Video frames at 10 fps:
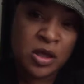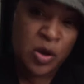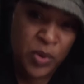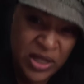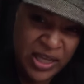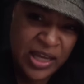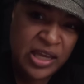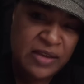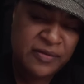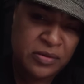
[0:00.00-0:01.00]
can we
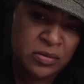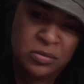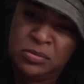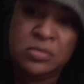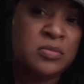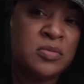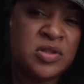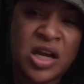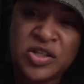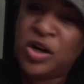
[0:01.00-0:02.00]
leave?
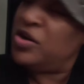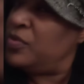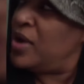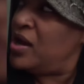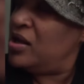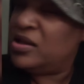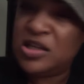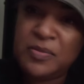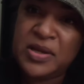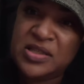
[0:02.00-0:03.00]
So I turned around and looked
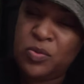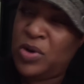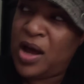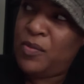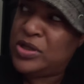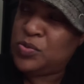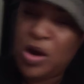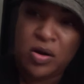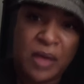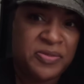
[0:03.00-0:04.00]
at him. I said, What? What's
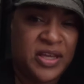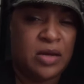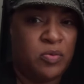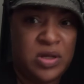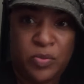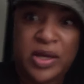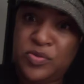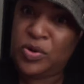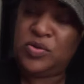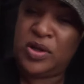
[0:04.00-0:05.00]
wrong? I'm thinking, What?
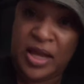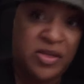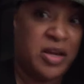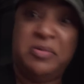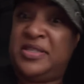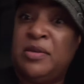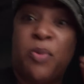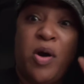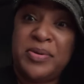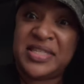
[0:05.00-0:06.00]
What's wrong? And I thought he was, the
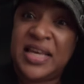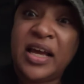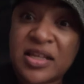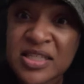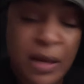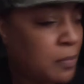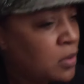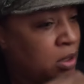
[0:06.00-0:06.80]
boy was sick or something.